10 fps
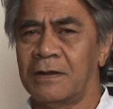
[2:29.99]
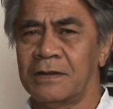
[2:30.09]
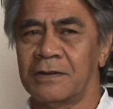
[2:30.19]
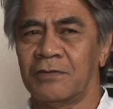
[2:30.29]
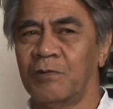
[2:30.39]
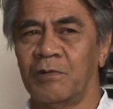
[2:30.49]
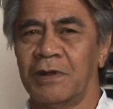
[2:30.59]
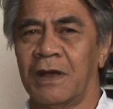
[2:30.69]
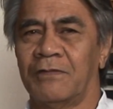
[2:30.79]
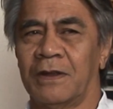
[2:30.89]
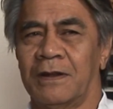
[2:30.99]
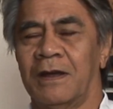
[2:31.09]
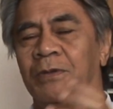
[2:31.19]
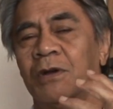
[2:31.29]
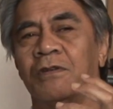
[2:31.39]
extraordinary after
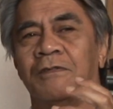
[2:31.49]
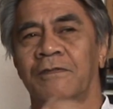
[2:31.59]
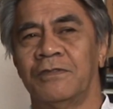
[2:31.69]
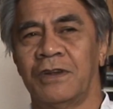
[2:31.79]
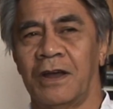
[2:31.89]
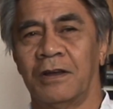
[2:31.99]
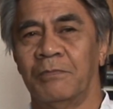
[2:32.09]
coming off Shark